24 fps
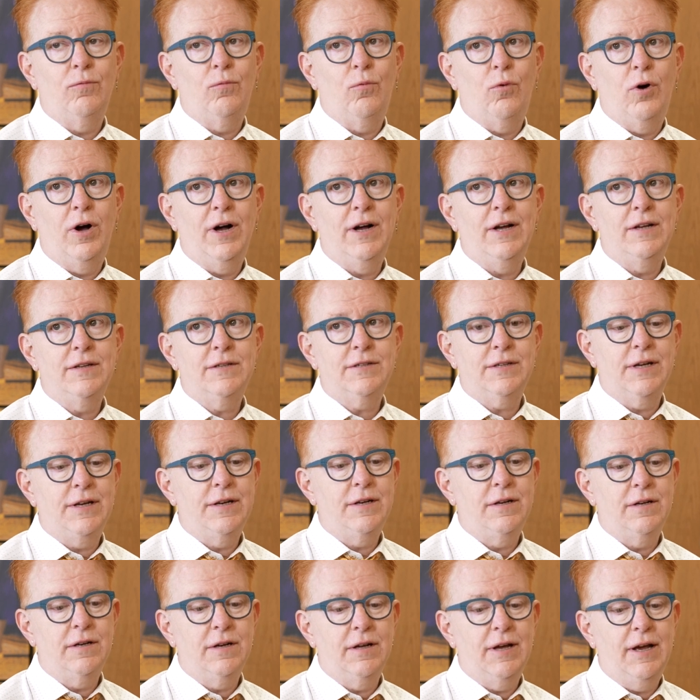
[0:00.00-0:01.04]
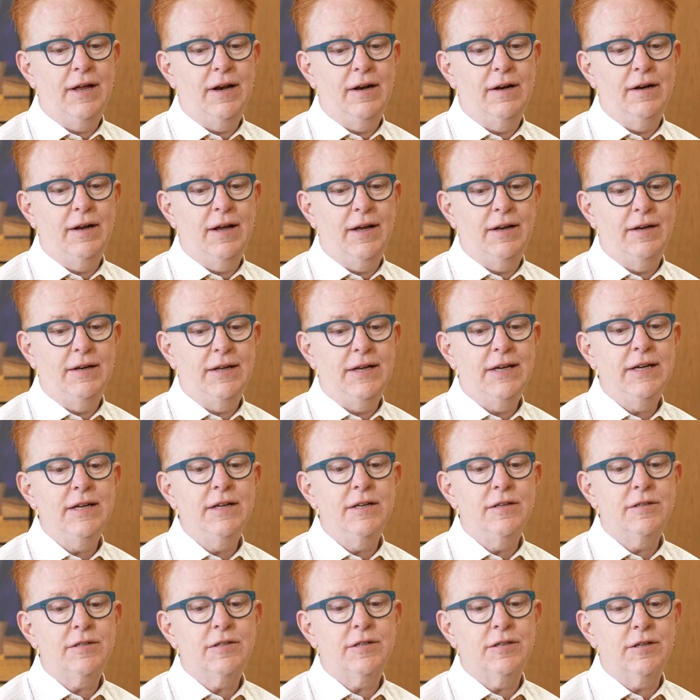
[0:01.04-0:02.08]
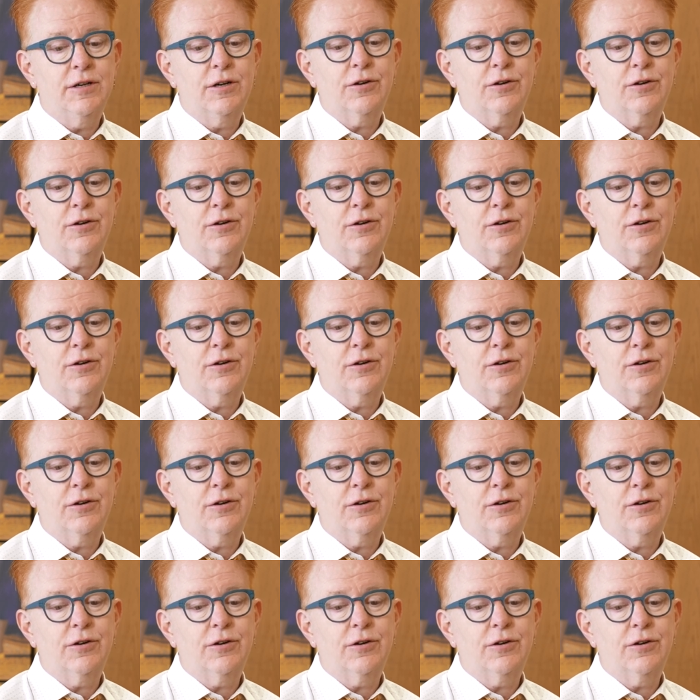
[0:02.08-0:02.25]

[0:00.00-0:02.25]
was and is to